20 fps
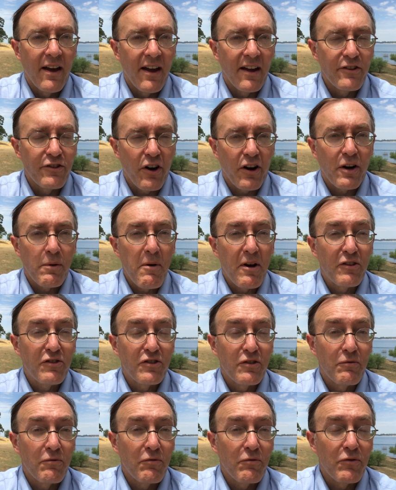and talk about
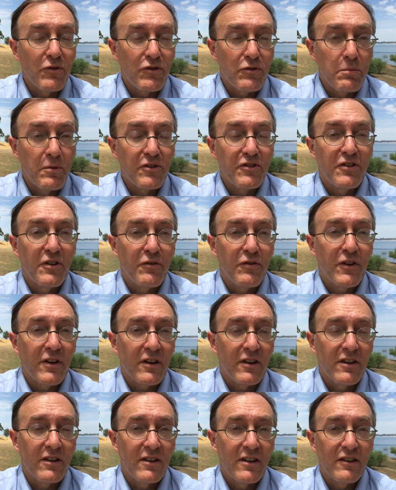some
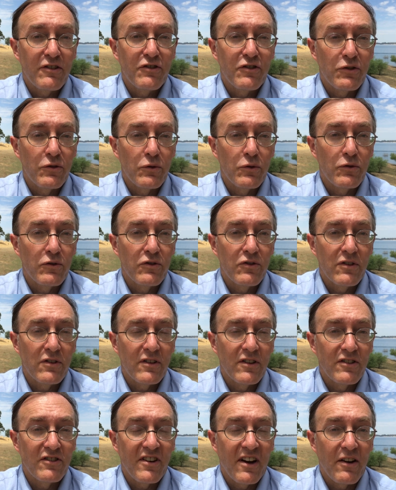specific issues
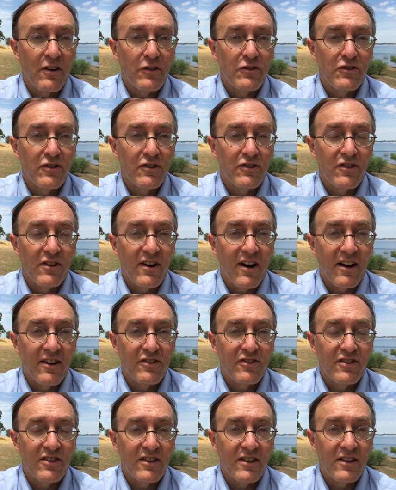and challenges that I
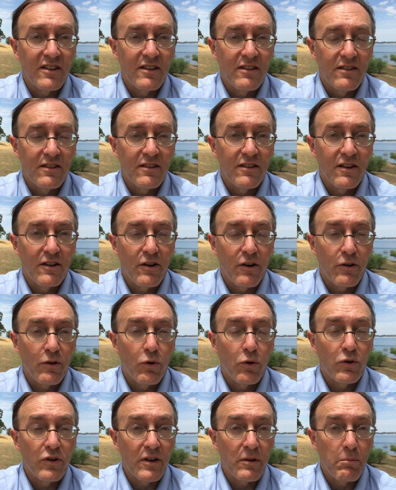see that are
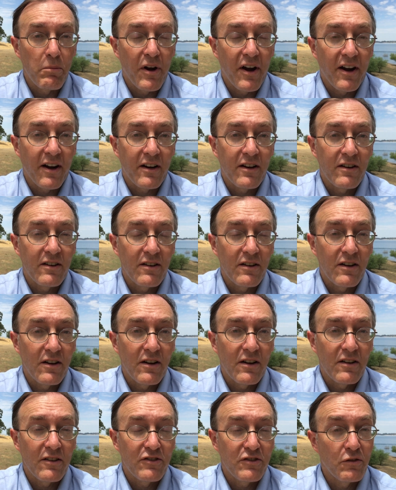holding back
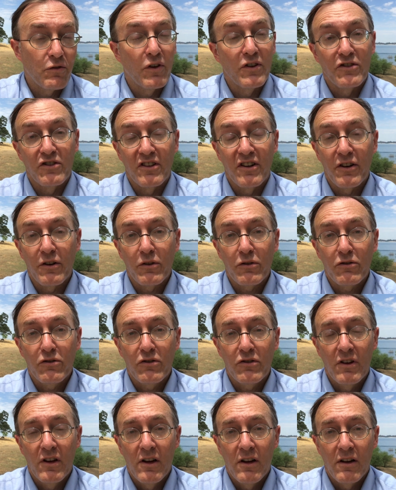civil
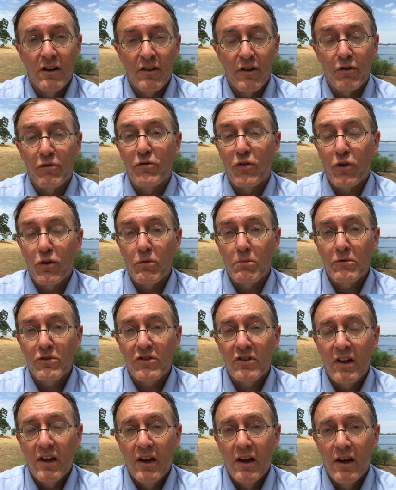engineers, their
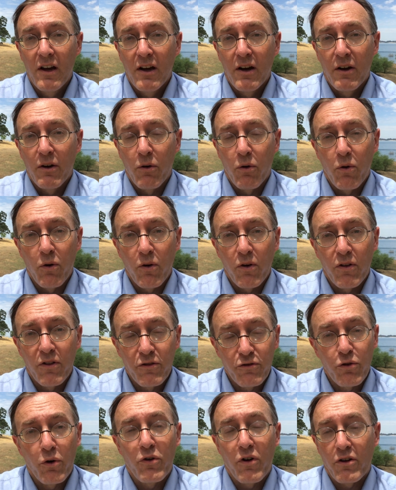firms, or
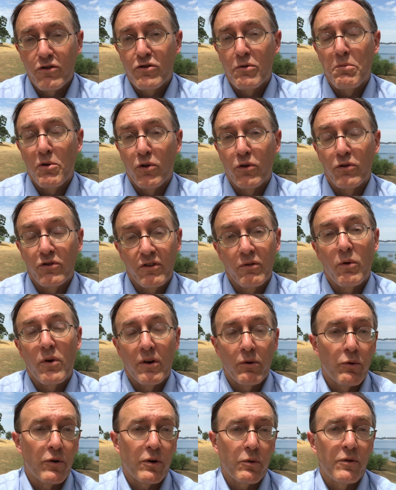the drone entrepreneurs that
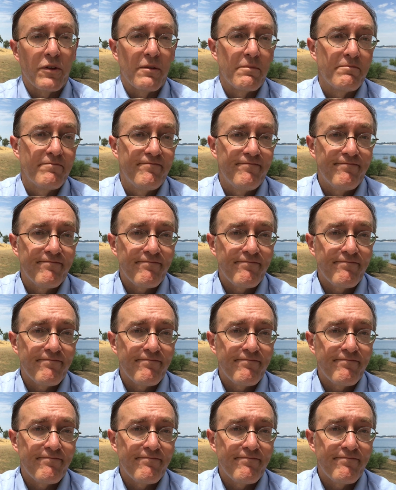want to work with them.